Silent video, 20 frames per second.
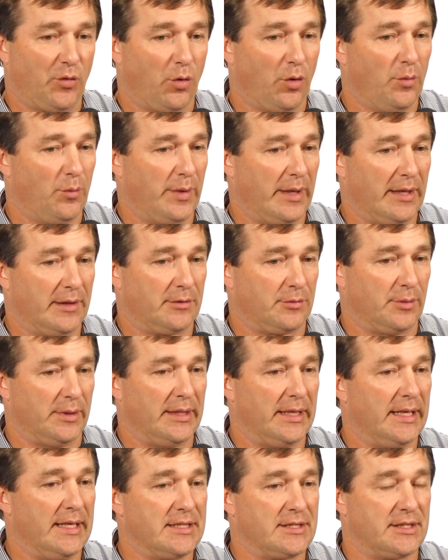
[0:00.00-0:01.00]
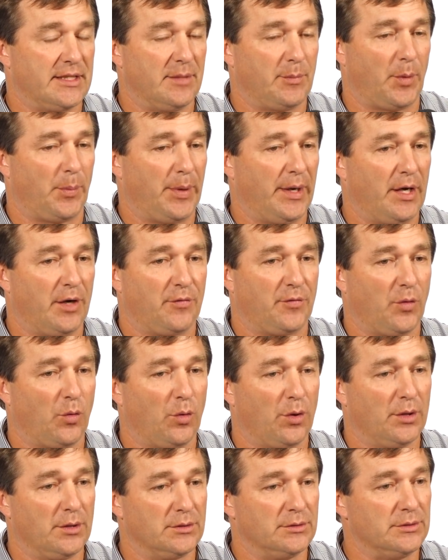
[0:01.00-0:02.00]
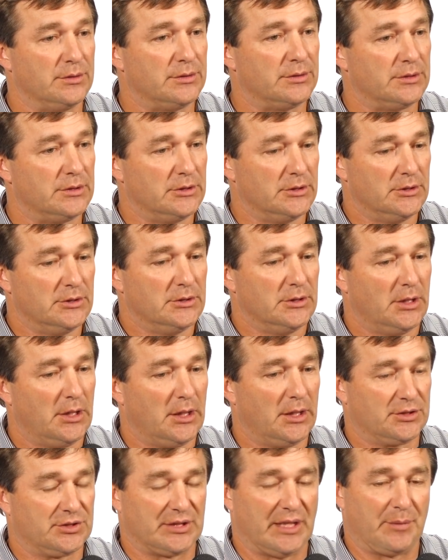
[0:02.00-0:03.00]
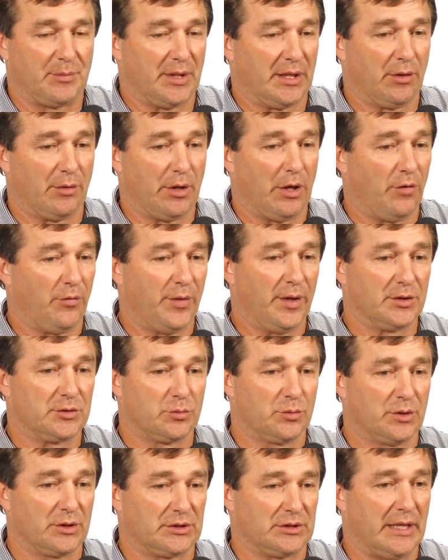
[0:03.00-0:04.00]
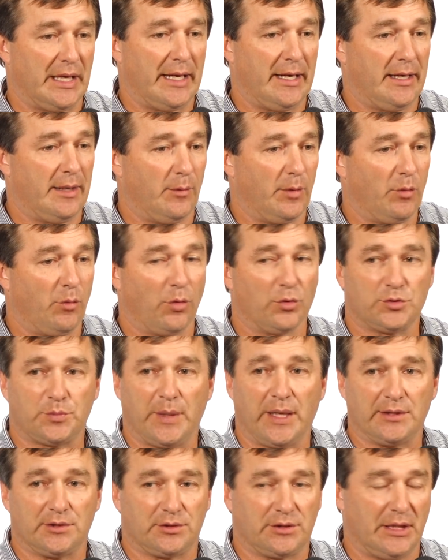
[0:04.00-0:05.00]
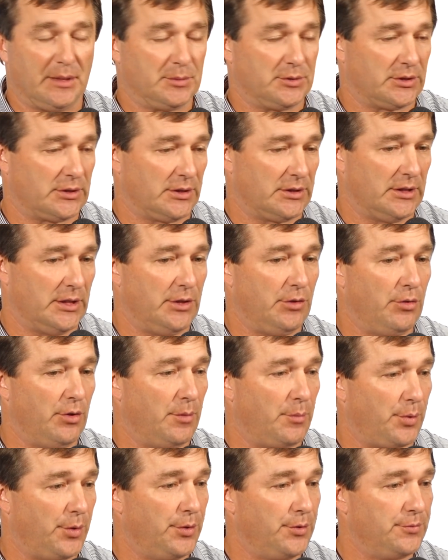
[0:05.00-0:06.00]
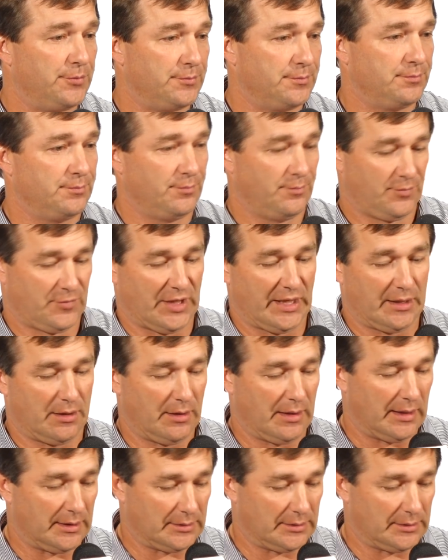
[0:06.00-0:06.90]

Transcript: for it. We got 3 days to get prepared for it. And same thing on offense. We're excited. We want special teams to continue to improve. Thank you,